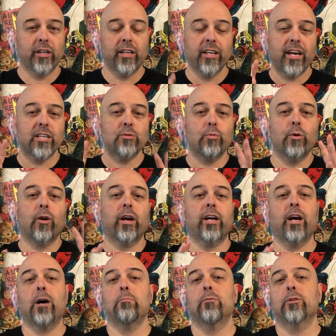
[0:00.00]
And that's where I
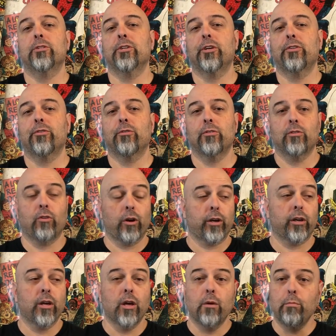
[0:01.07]
cut my teeth on like